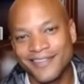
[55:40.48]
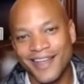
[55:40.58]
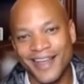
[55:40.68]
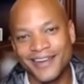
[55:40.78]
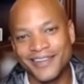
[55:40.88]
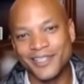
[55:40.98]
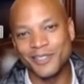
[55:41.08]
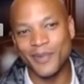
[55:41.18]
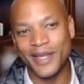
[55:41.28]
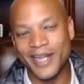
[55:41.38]
and
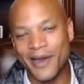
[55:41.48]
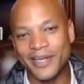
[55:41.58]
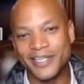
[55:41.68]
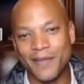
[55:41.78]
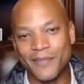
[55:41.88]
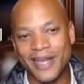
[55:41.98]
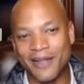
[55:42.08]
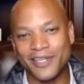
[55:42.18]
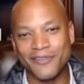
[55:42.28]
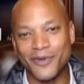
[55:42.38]
explain to Harriet Tubman how
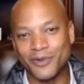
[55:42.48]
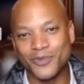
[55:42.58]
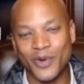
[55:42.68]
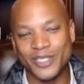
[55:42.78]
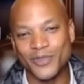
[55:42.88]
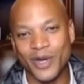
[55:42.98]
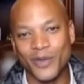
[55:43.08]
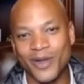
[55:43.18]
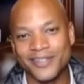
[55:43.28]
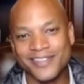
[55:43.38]
difficult 2020
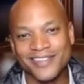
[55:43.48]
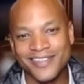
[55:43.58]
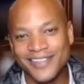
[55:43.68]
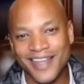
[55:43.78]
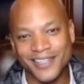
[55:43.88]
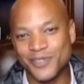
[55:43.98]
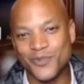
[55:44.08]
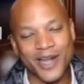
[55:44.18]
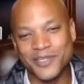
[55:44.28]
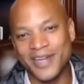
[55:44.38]
was and just
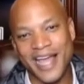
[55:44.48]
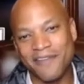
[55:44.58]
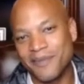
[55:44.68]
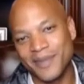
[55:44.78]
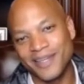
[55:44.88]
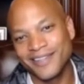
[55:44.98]
watch her laugh at me.